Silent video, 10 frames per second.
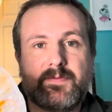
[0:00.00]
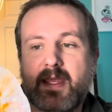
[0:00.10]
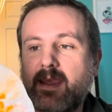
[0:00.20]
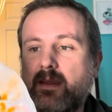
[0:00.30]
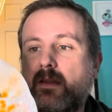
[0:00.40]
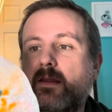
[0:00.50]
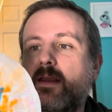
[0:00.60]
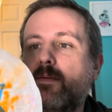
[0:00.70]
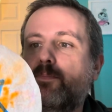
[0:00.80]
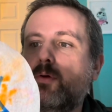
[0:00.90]
to hang it,
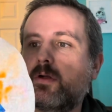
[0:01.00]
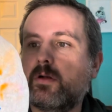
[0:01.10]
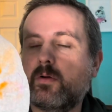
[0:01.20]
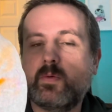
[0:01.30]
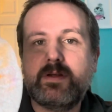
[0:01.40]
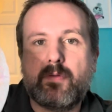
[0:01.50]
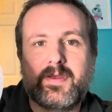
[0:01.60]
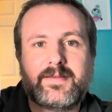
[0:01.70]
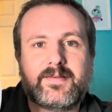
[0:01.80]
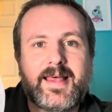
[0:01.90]
and put it on a window that
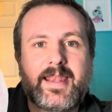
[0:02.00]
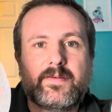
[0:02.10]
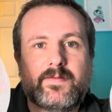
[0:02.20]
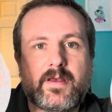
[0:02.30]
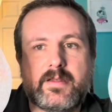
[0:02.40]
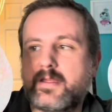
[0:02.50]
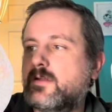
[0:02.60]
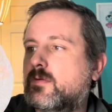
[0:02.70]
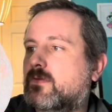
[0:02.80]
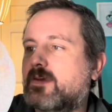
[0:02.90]
gets a lot of sun, and
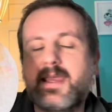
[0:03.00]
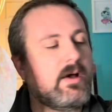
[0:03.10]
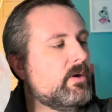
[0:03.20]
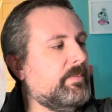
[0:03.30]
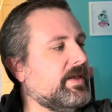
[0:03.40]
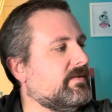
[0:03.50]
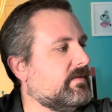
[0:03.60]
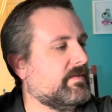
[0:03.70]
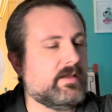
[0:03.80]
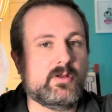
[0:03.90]
you'll see how
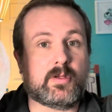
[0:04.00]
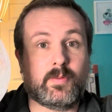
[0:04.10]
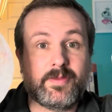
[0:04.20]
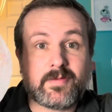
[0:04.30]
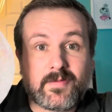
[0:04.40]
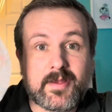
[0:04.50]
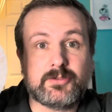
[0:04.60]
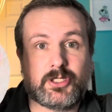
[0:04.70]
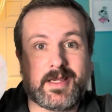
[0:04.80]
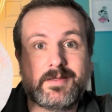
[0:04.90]
amazing they look when the sun
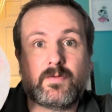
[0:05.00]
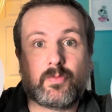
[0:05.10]
shines